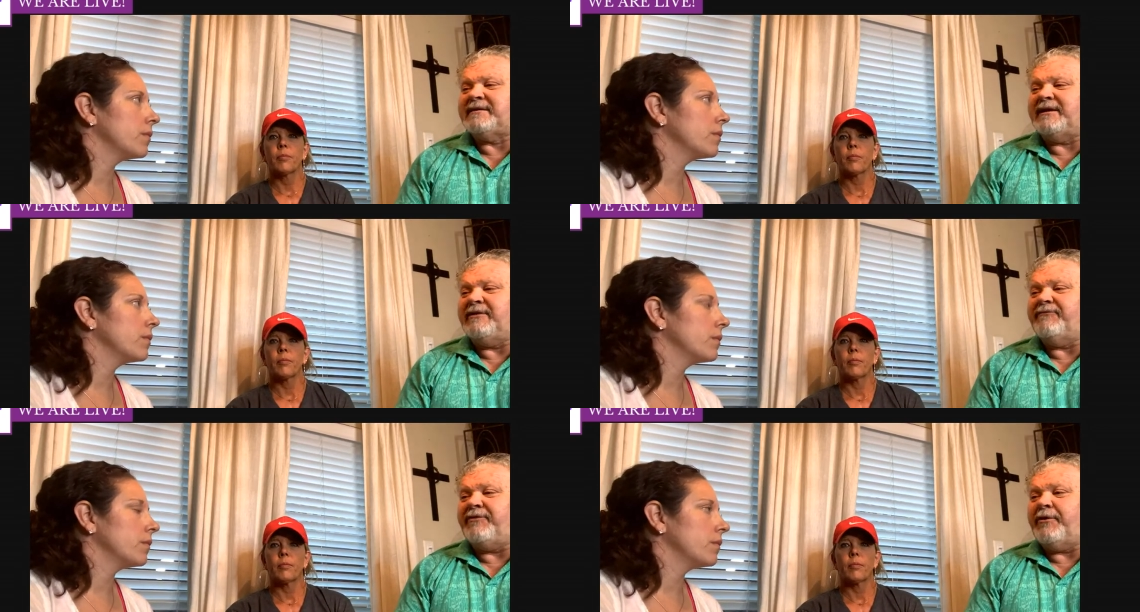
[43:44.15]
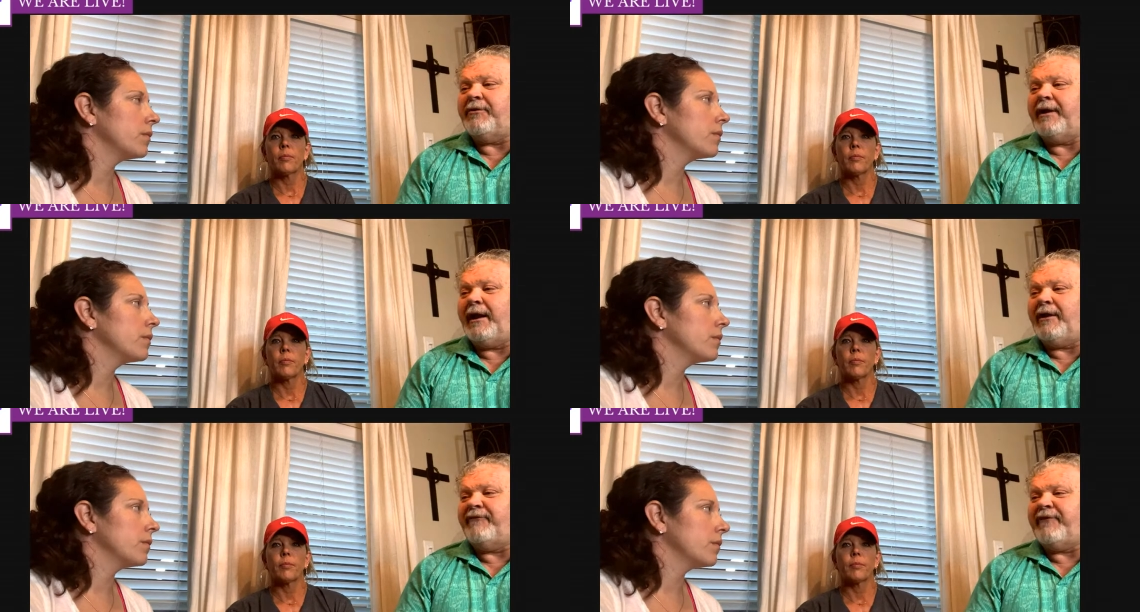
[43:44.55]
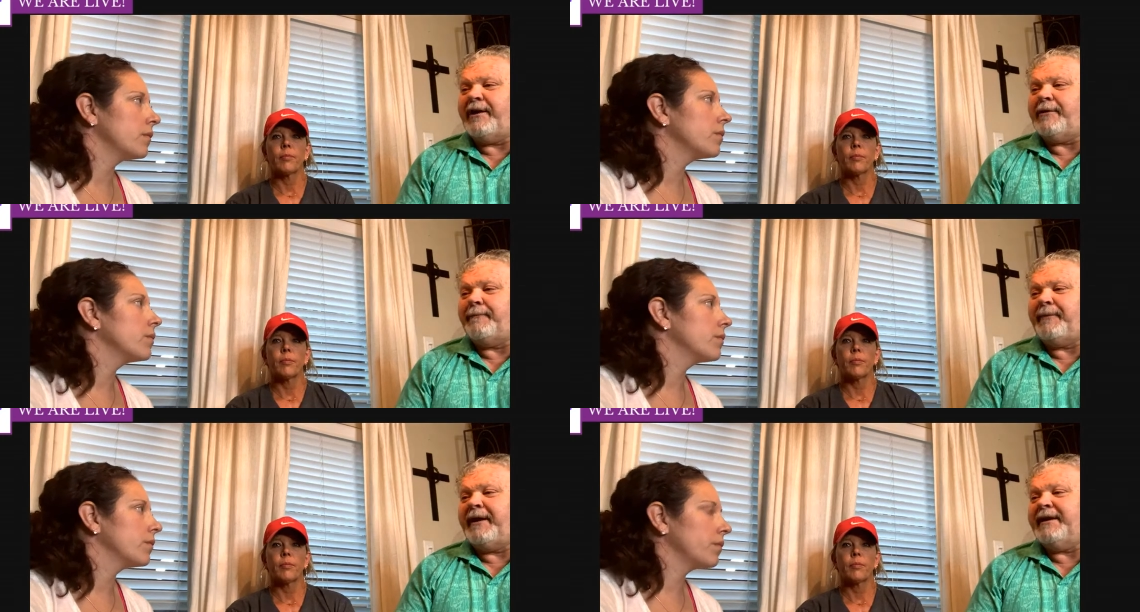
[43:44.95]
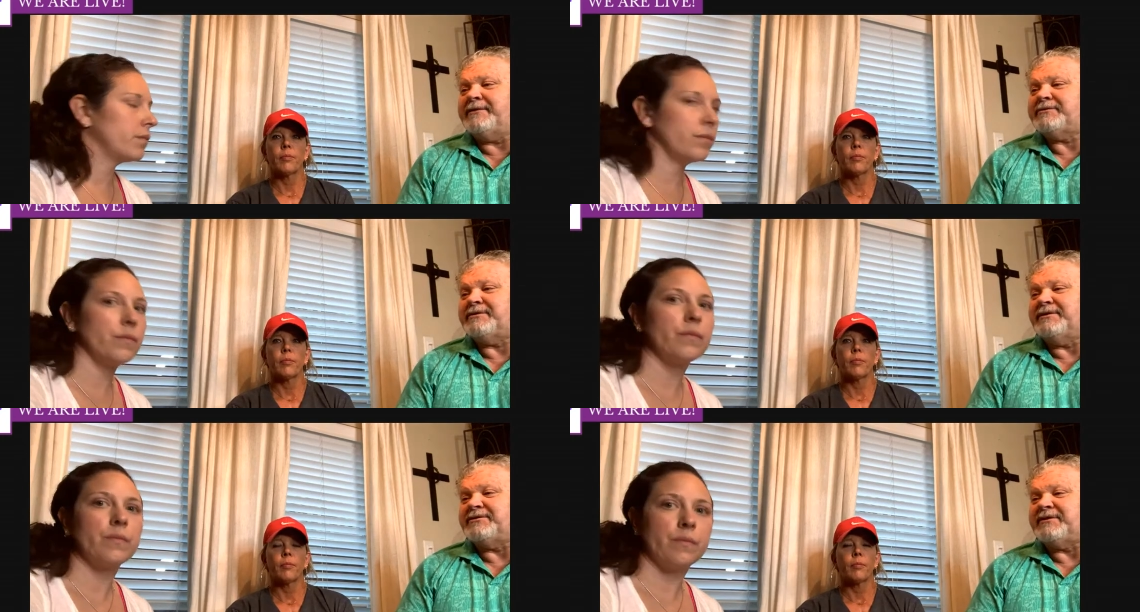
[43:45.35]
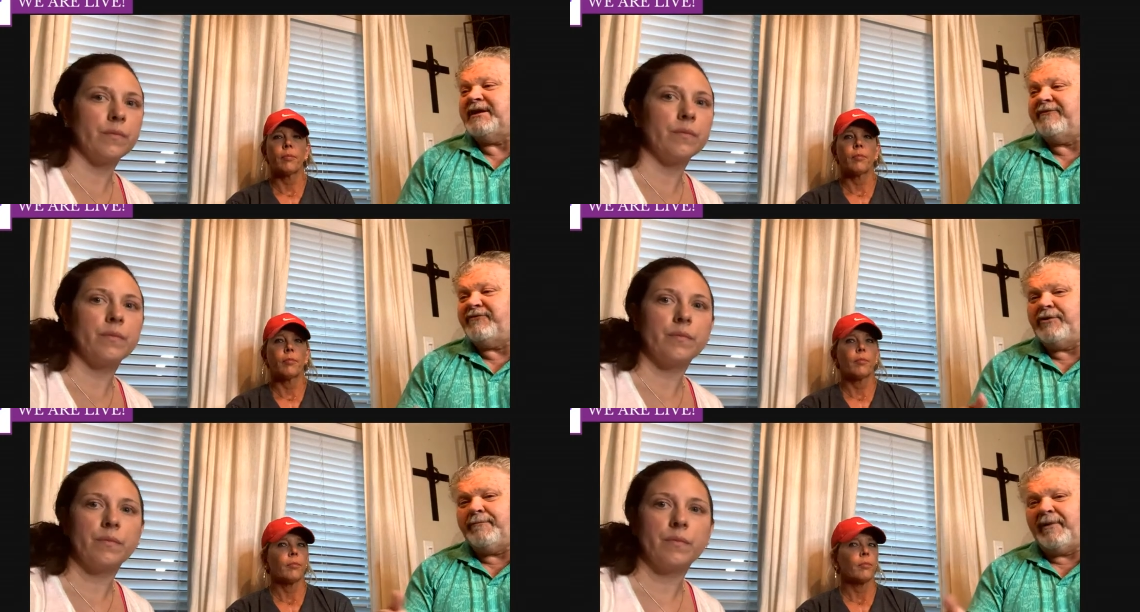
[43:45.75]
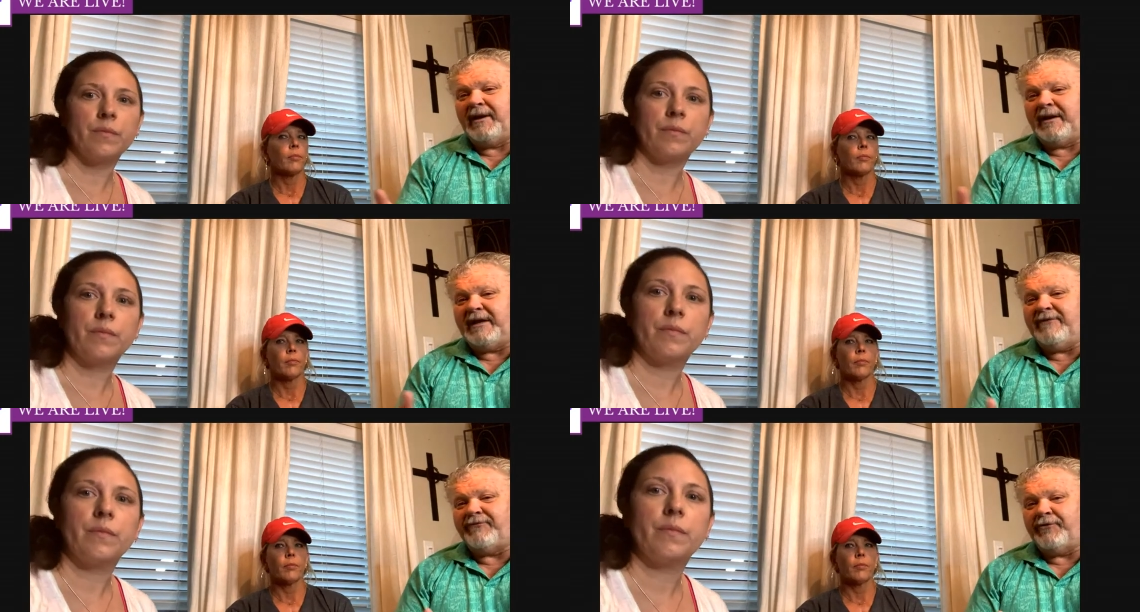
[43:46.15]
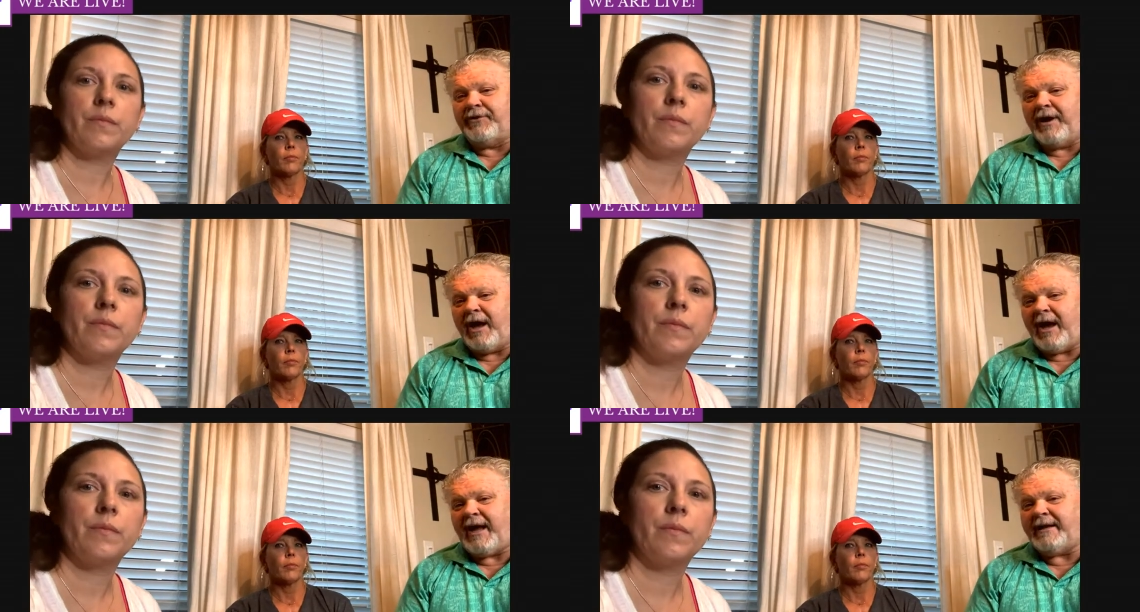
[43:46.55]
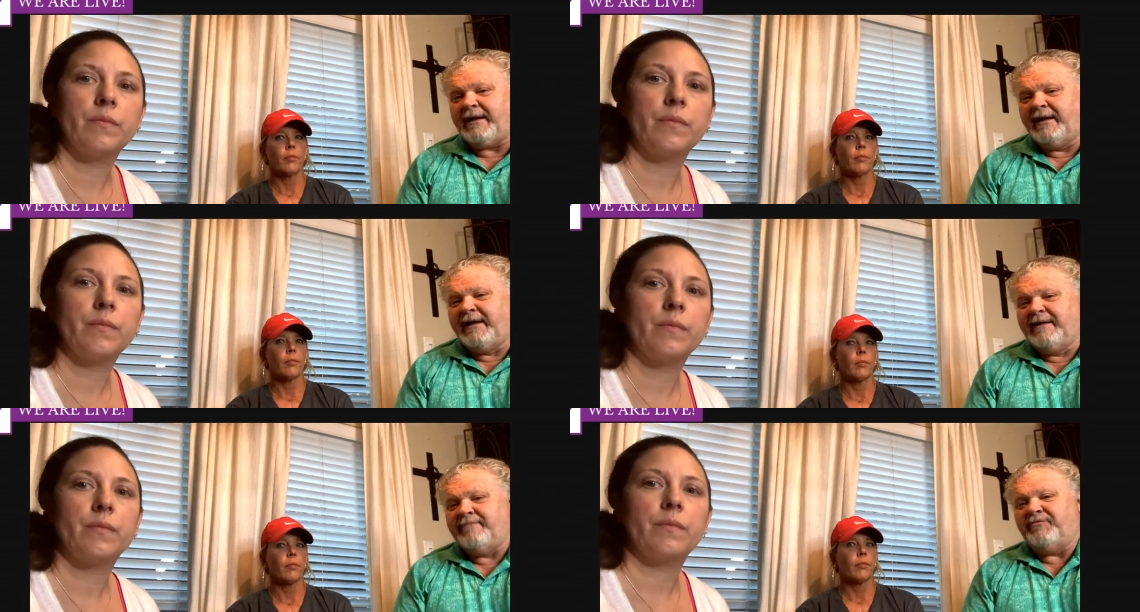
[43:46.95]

Speaker 1: to give their elevator pitch to see if you believe or not,